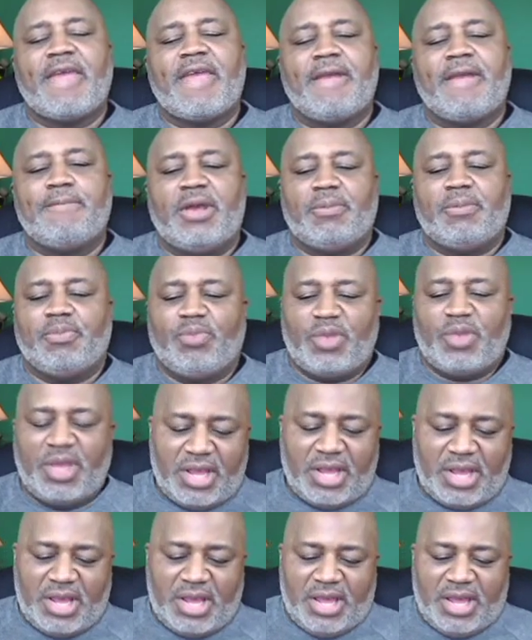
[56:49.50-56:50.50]
Amen.
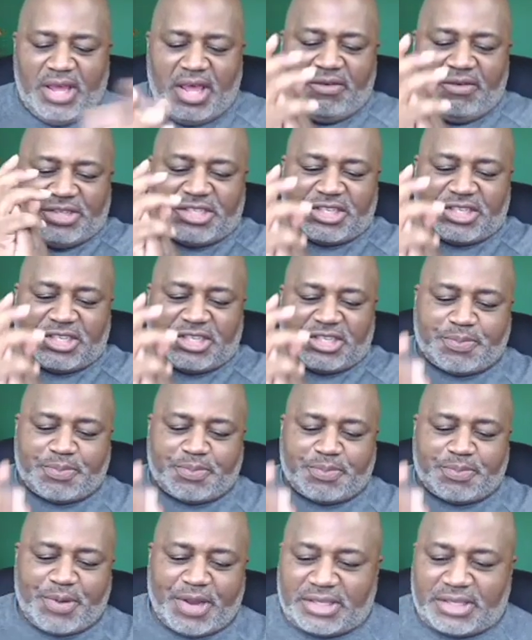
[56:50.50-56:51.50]
Just
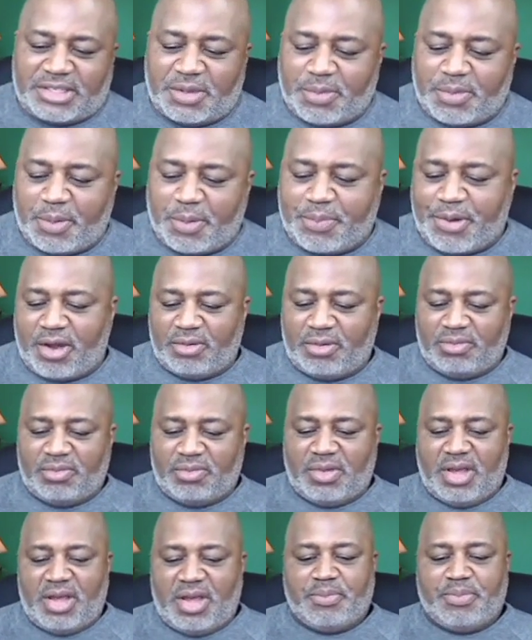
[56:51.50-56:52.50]
pray this simple prayer.
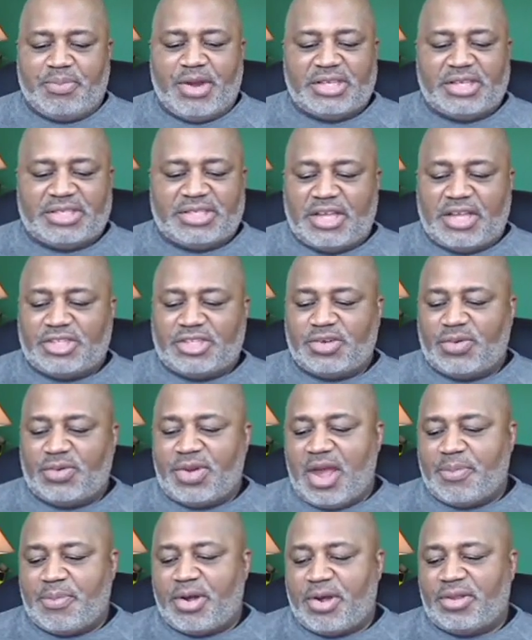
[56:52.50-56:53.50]
Uh, praise God, you are
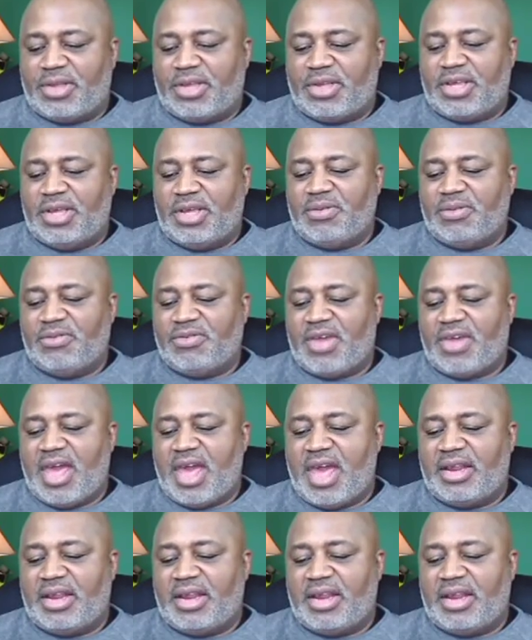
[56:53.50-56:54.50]
now part of the kingdom of
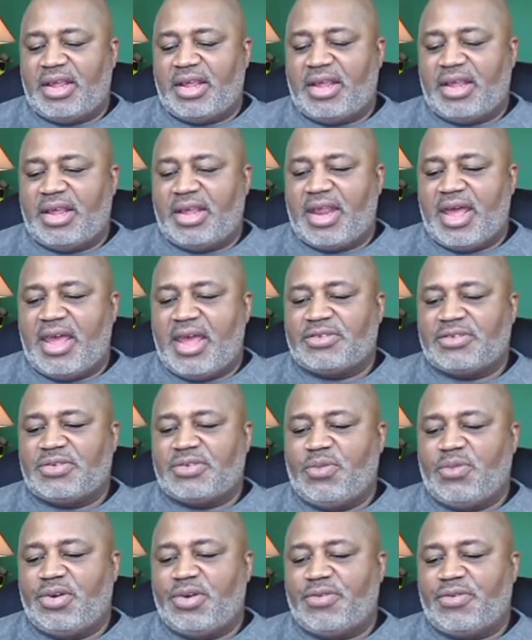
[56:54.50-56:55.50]
God, and I have
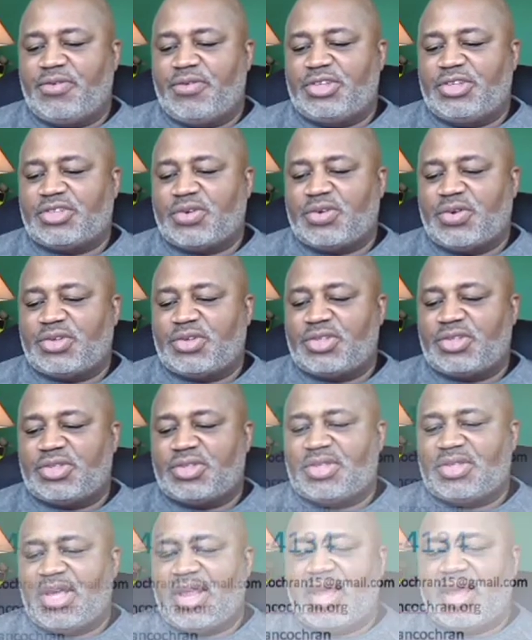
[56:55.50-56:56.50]
some wonderful
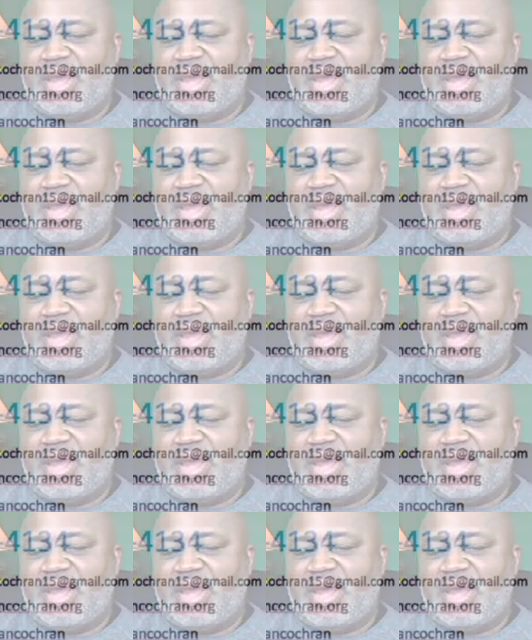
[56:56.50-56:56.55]
resources that